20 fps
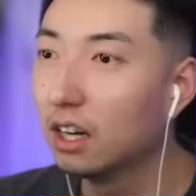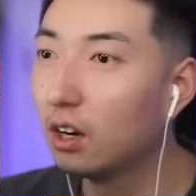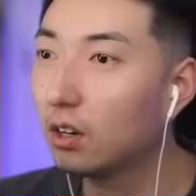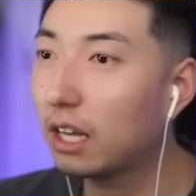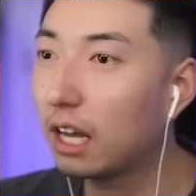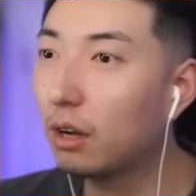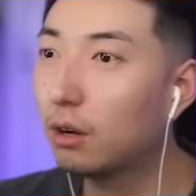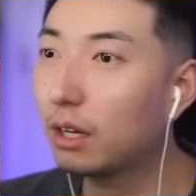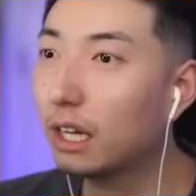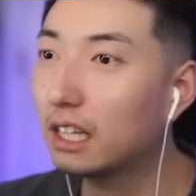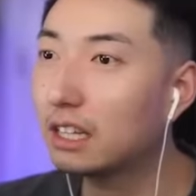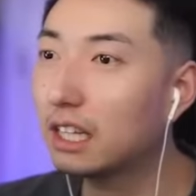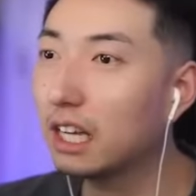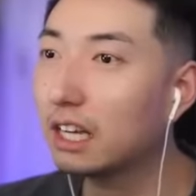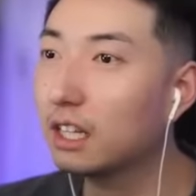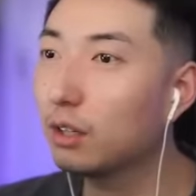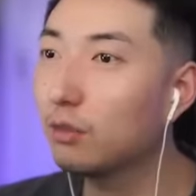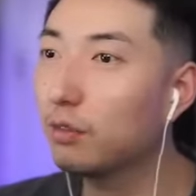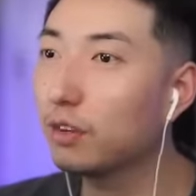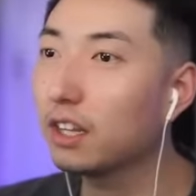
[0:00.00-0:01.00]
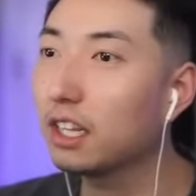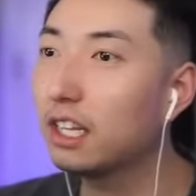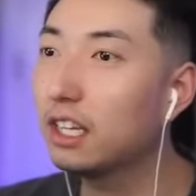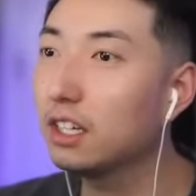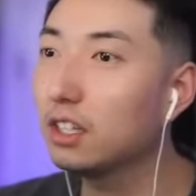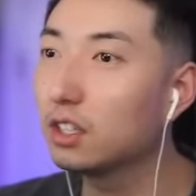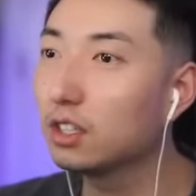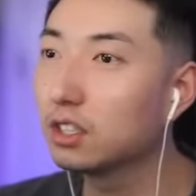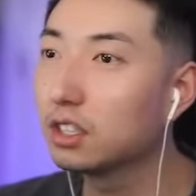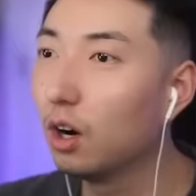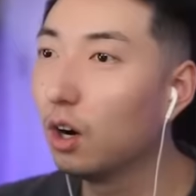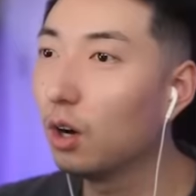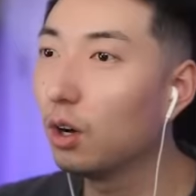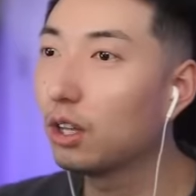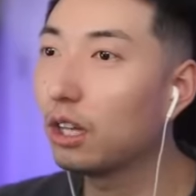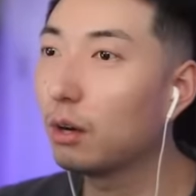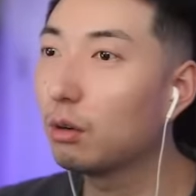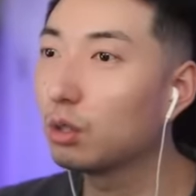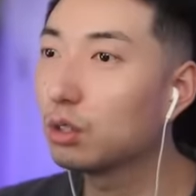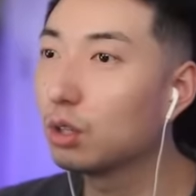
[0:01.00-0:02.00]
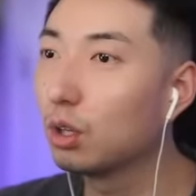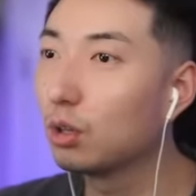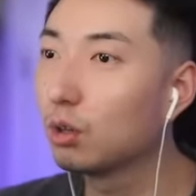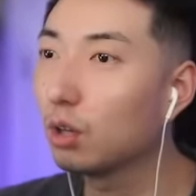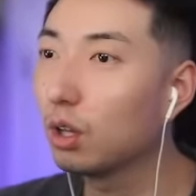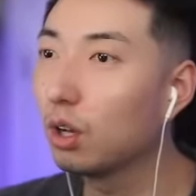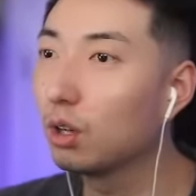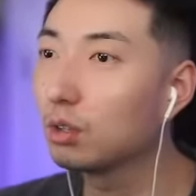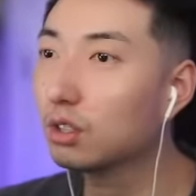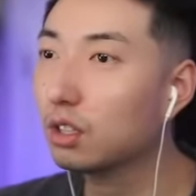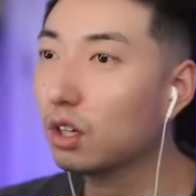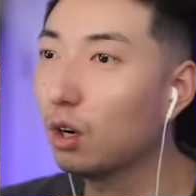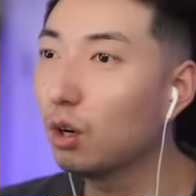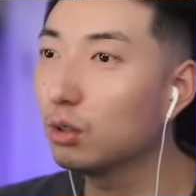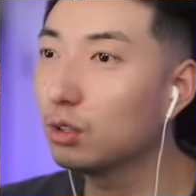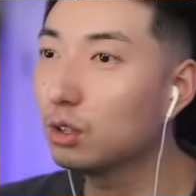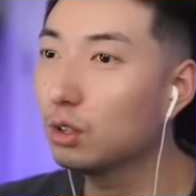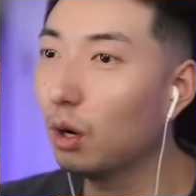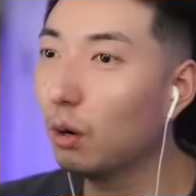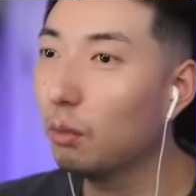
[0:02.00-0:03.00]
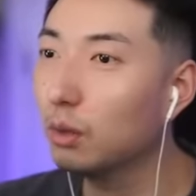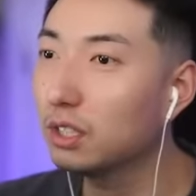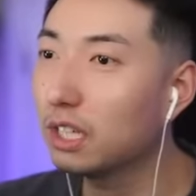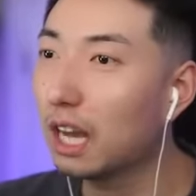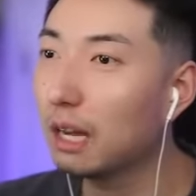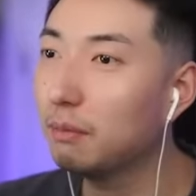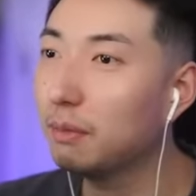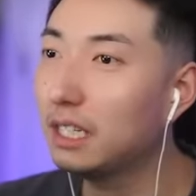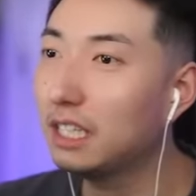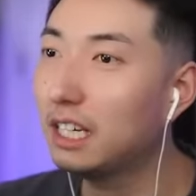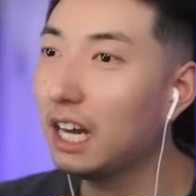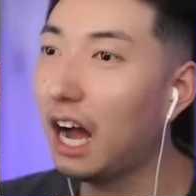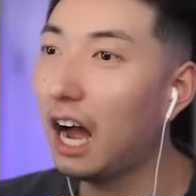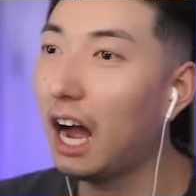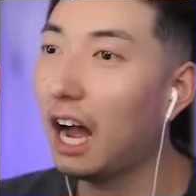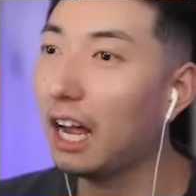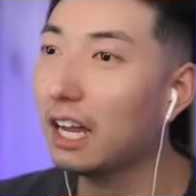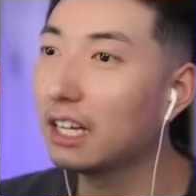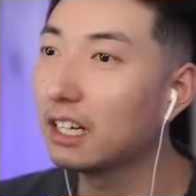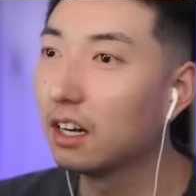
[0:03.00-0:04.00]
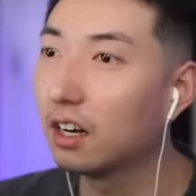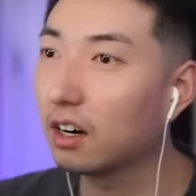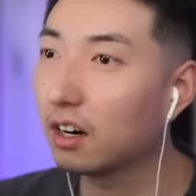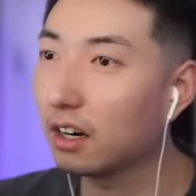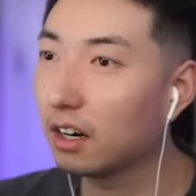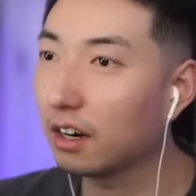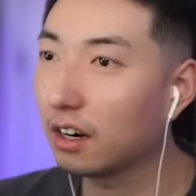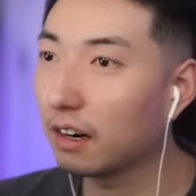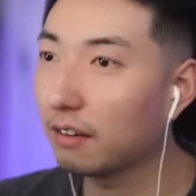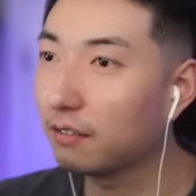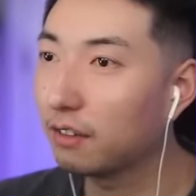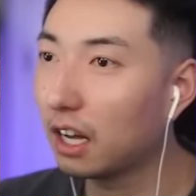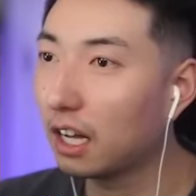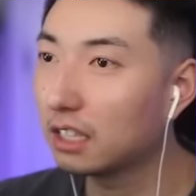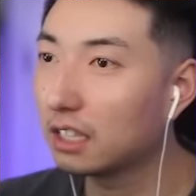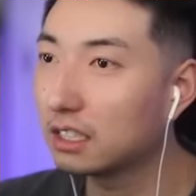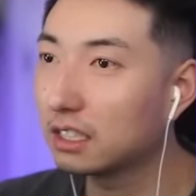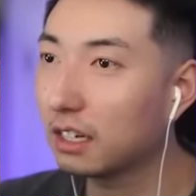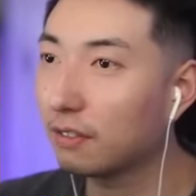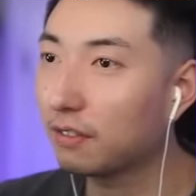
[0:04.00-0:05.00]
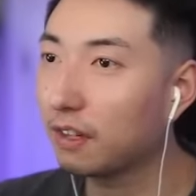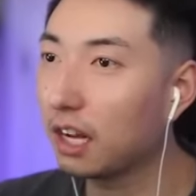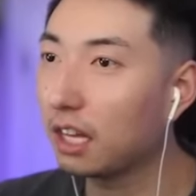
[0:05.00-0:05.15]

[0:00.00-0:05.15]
Okay, thank you for the heals. Oh, that was so close. Coach, you almost had me dying. All right, I've got this.